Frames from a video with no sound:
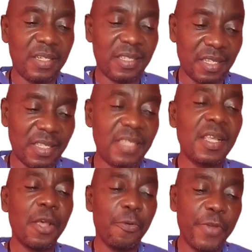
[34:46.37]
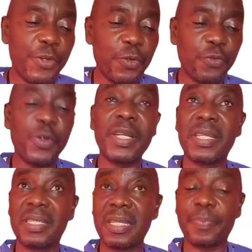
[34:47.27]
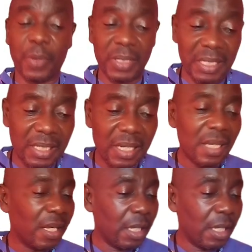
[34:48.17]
diseases, reduce chronic disease burden,